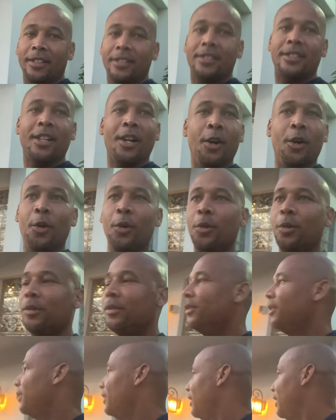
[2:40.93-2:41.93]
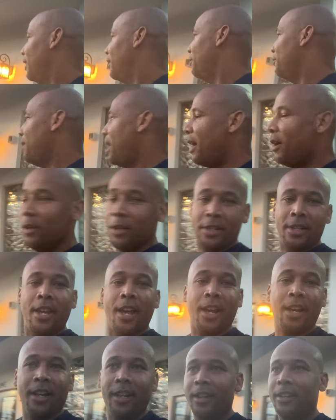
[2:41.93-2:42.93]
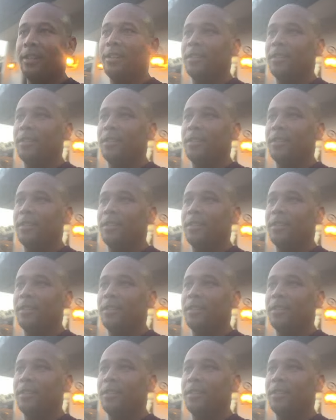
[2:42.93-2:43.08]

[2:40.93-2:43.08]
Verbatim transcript: So I'm out here kicking it.